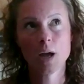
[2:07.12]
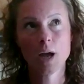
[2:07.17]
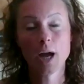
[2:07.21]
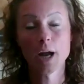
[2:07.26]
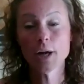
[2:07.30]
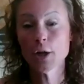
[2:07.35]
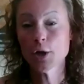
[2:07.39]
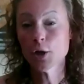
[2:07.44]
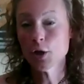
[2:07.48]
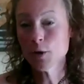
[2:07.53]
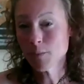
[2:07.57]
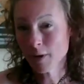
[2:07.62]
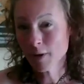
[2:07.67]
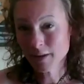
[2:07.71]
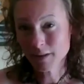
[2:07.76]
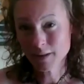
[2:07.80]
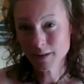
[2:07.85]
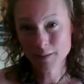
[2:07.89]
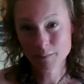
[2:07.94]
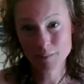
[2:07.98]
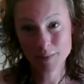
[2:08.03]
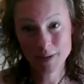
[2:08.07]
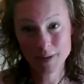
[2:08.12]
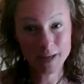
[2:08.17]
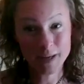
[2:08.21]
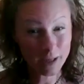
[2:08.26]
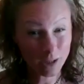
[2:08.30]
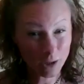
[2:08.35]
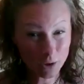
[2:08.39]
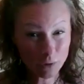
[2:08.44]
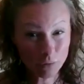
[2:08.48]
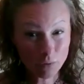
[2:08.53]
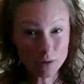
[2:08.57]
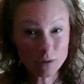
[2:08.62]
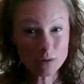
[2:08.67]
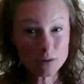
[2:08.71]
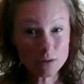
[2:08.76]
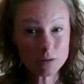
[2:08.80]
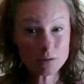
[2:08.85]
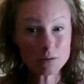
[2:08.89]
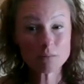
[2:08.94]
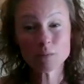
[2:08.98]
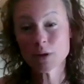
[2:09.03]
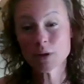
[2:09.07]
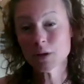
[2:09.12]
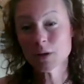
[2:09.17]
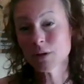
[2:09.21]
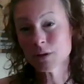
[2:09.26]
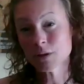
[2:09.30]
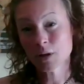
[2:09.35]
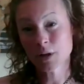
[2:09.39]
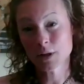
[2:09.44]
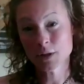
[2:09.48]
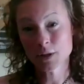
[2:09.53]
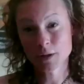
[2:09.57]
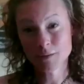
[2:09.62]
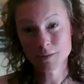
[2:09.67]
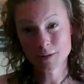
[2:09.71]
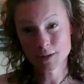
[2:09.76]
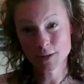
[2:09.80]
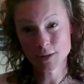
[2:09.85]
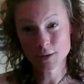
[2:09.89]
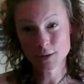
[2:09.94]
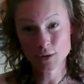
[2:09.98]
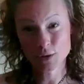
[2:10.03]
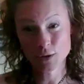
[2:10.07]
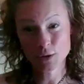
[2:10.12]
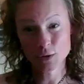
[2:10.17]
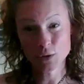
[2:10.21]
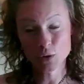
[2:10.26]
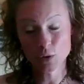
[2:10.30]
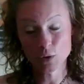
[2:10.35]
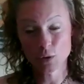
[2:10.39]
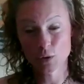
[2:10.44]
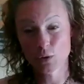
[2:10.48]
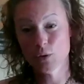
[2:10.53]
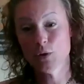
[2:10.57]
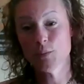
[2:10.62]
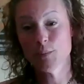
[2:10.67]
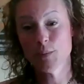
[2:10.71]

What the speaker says: And now you might think me ignorant because I don't listen to the news,